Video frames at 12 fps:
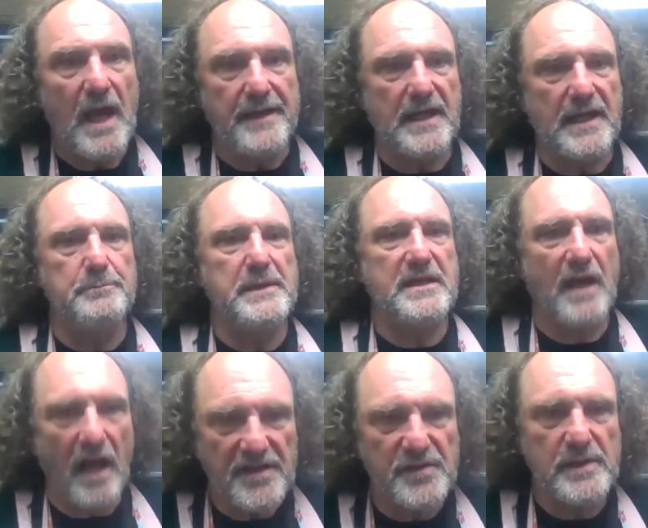And
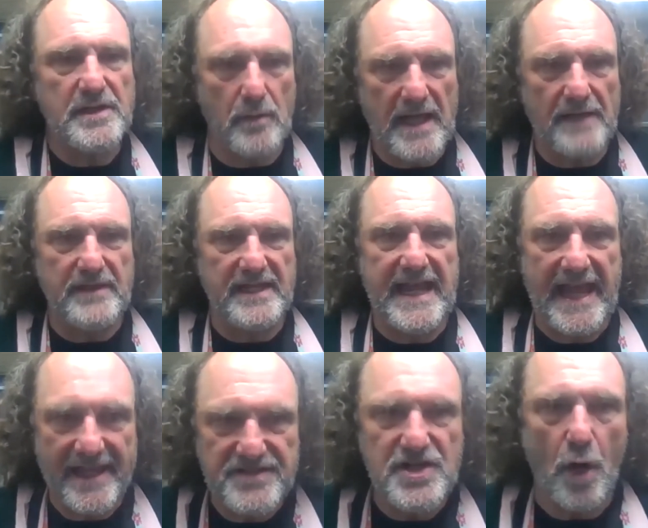because we don't have any
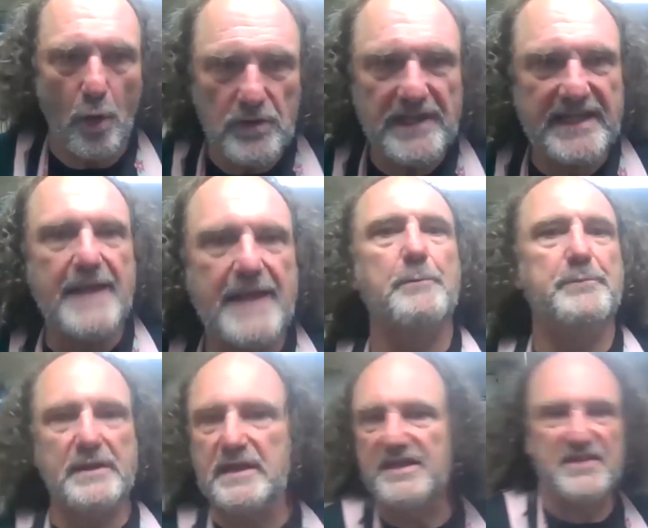edge holding
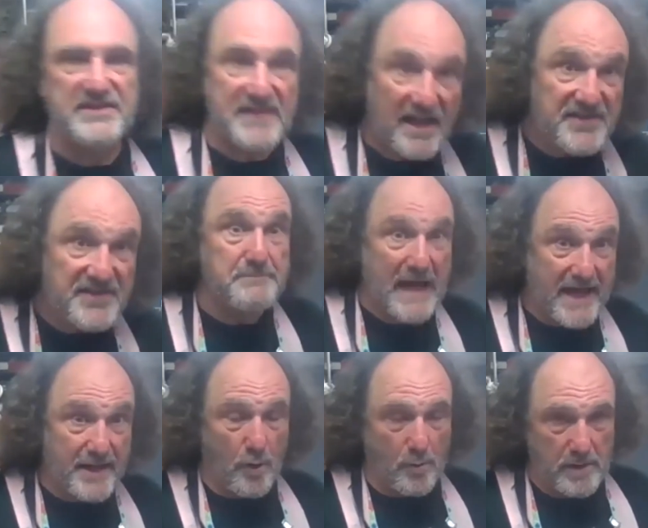capabilities, it doesn't
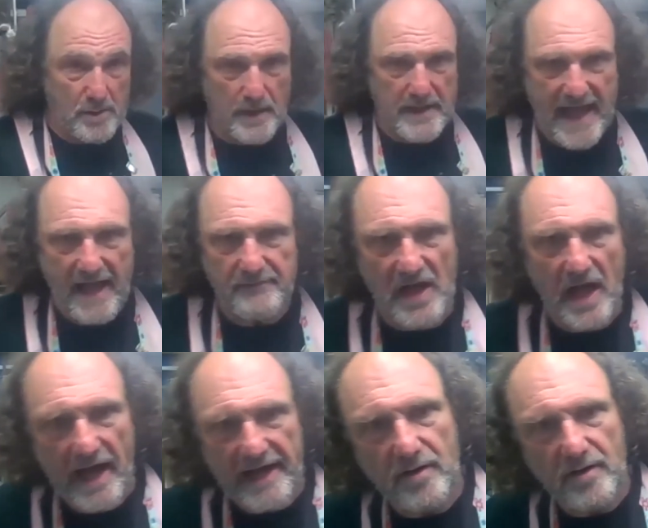matter. All we want to have is a
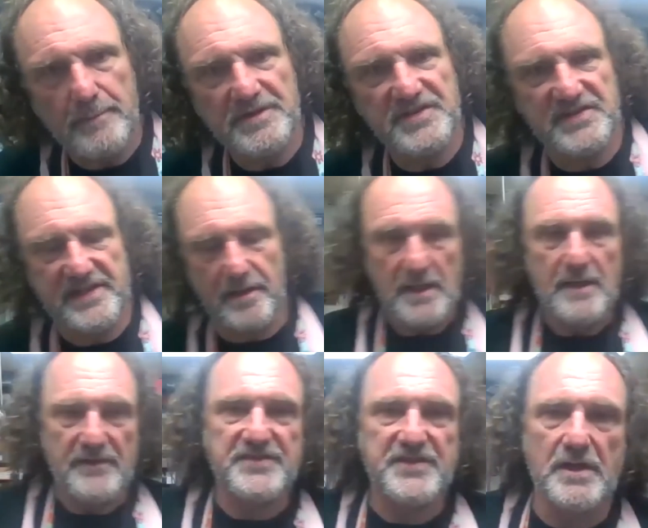high carbon steel
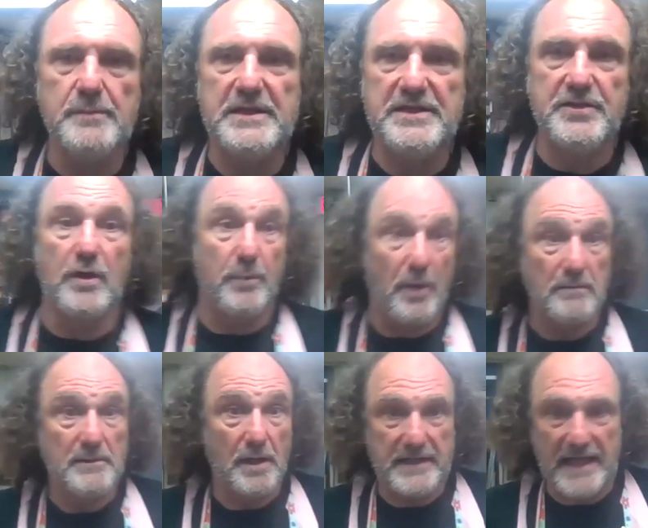that's going to be durable.
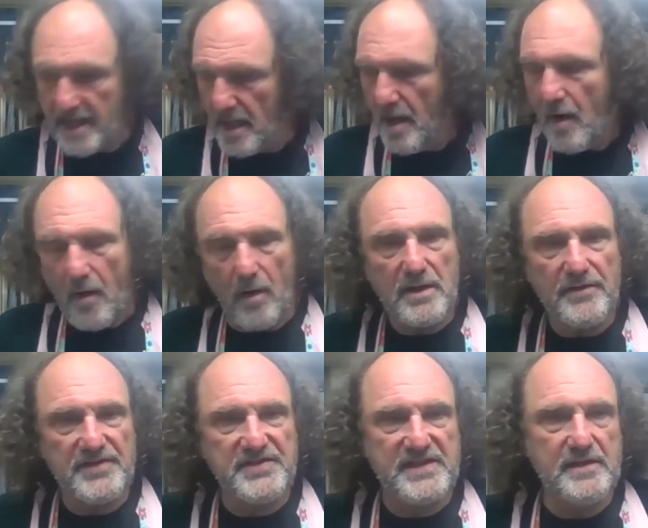Okay? All of
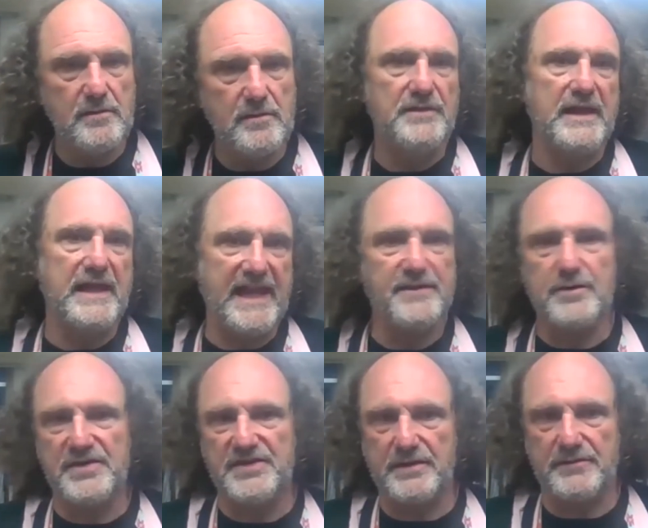the steel on the
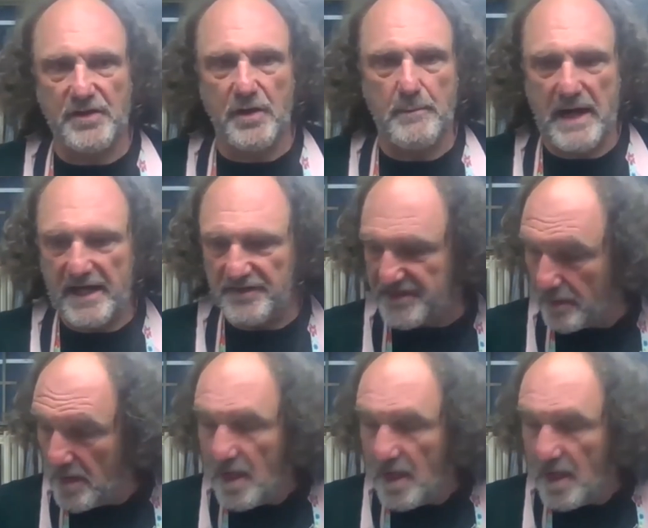handles and stuff is all mild.